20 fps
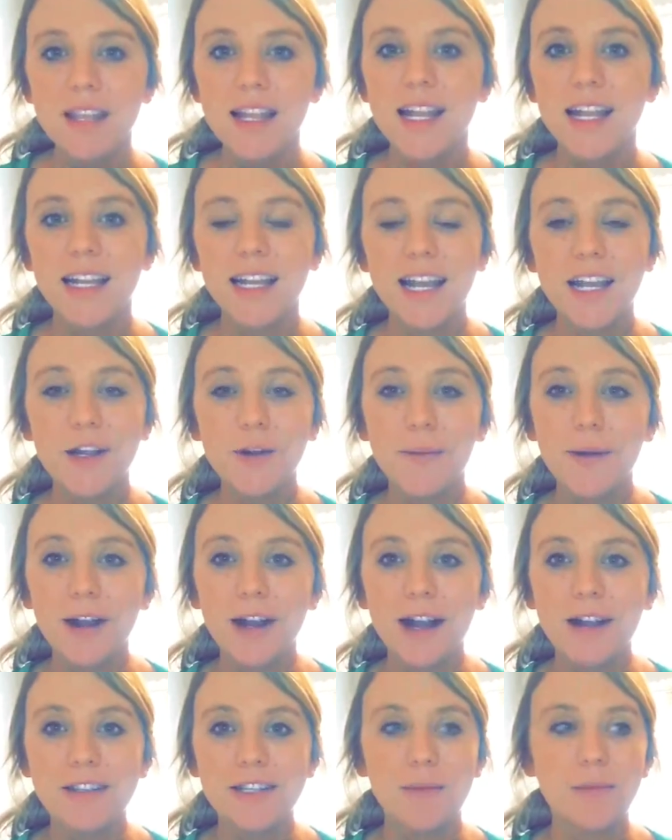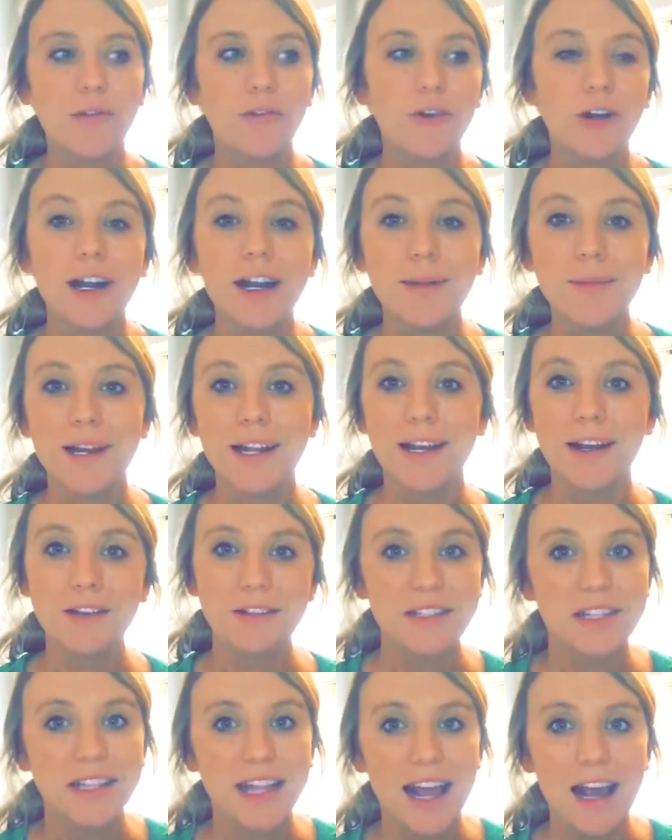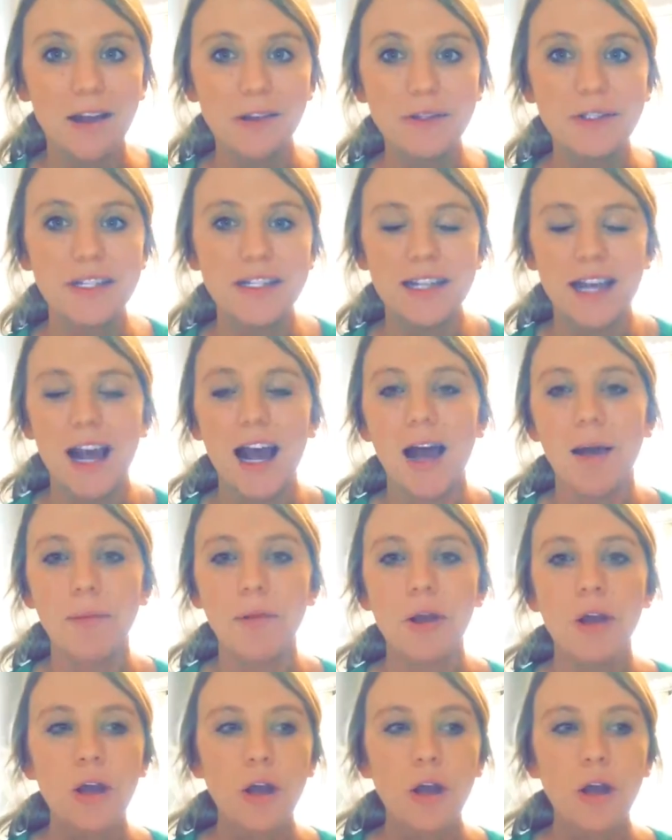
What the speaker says: and get your workout done before anybody else in the house is up